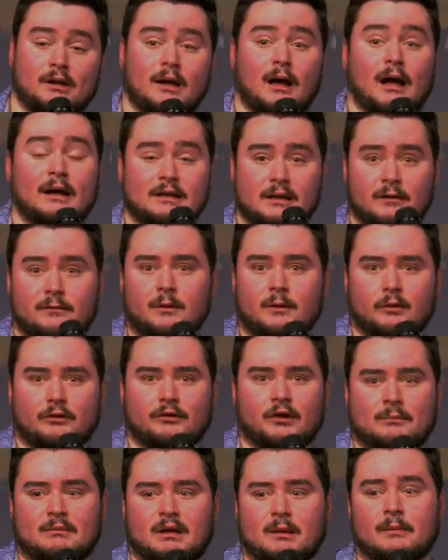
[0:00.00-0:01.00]
I did feel
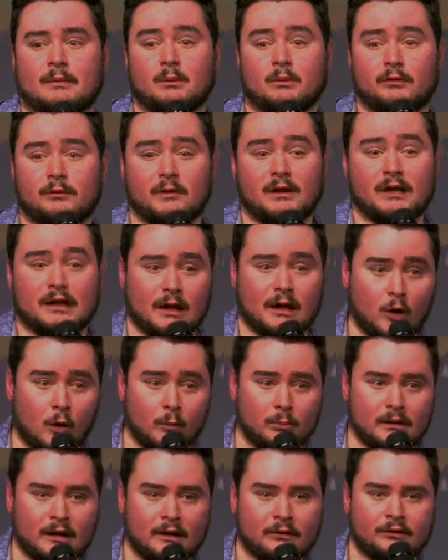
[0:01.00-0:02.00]
something, but it was feeling
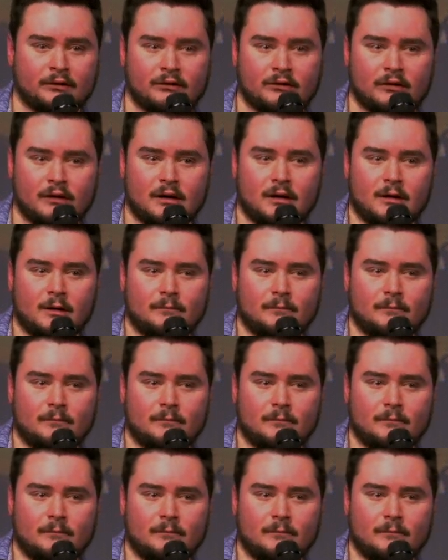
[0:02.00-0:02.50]
hopeless.